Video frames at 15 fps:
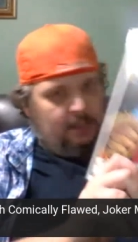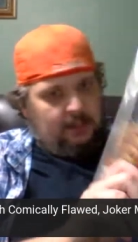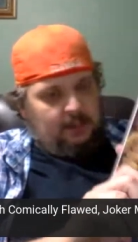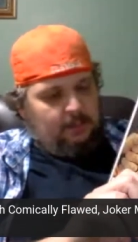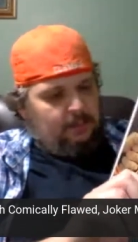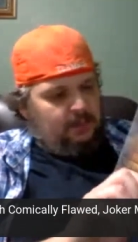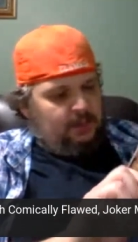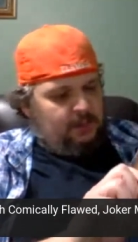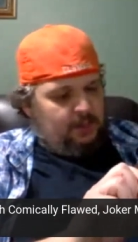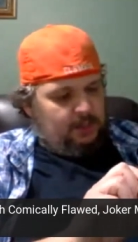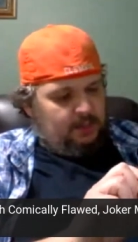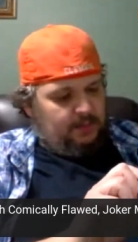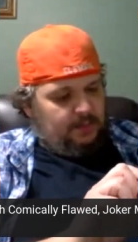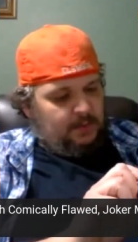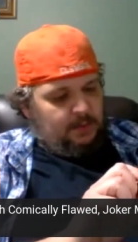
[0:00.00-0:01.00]
I'm pretty sure
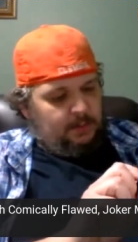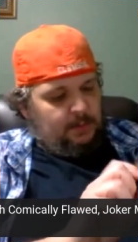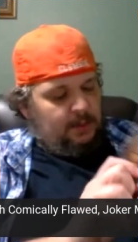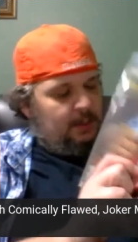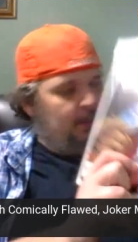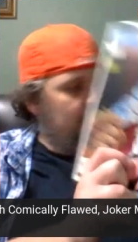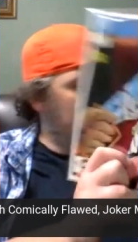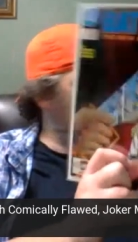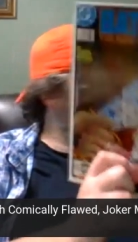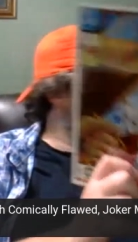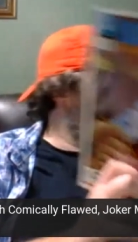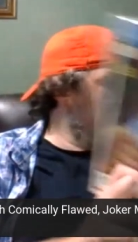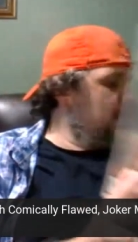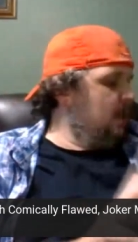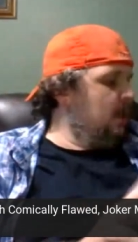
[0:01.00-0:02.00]
yeah. it's the print.
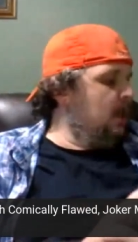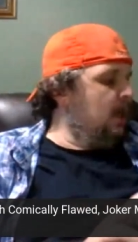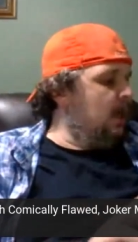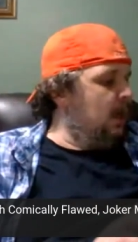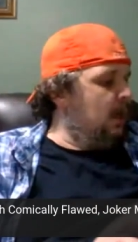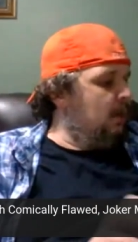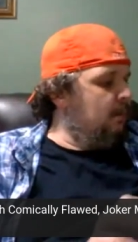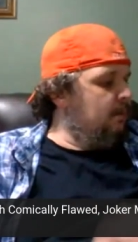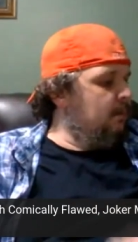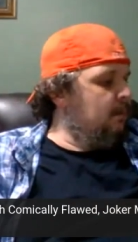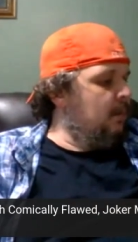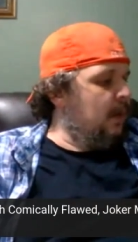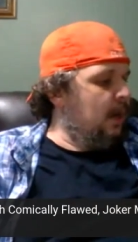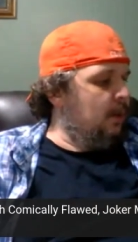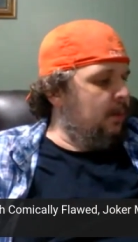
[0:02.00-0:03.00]
Um,
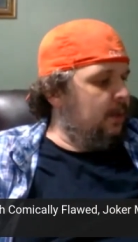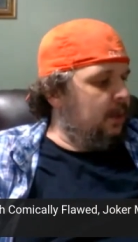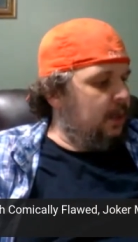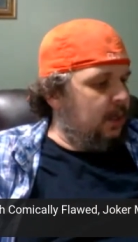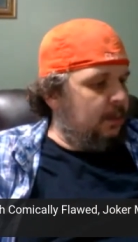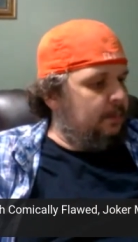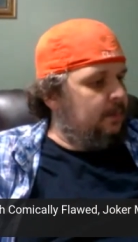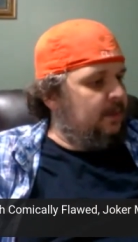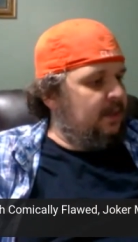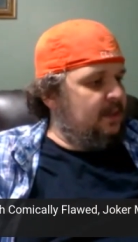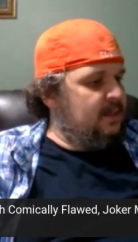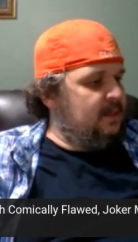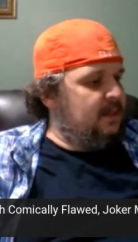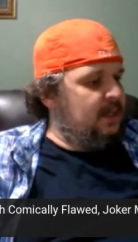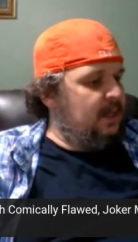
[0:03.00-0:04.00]
I opened it up and
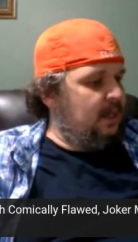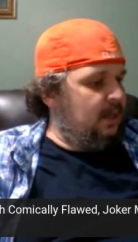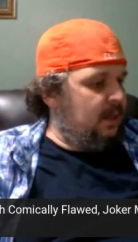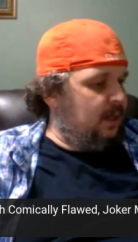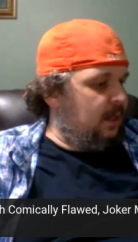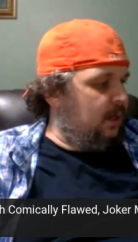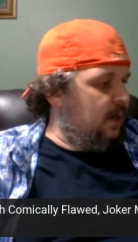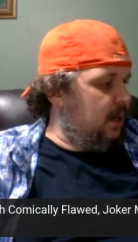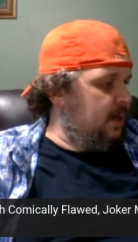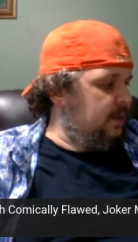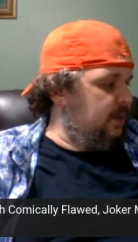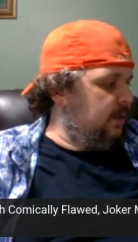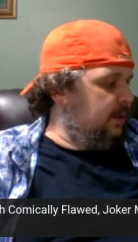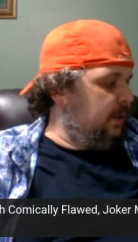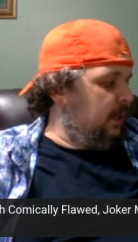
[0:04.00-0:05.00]
didn't see anything
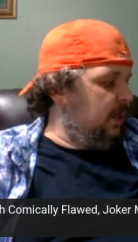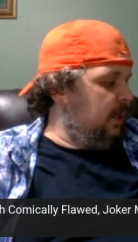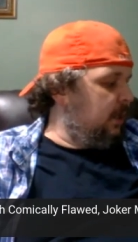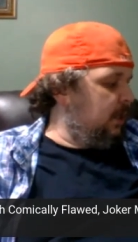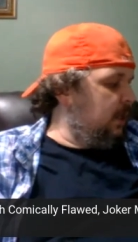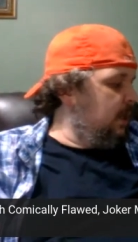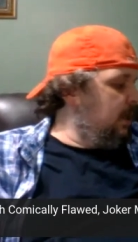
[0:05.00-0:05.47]
crazy on the indicia.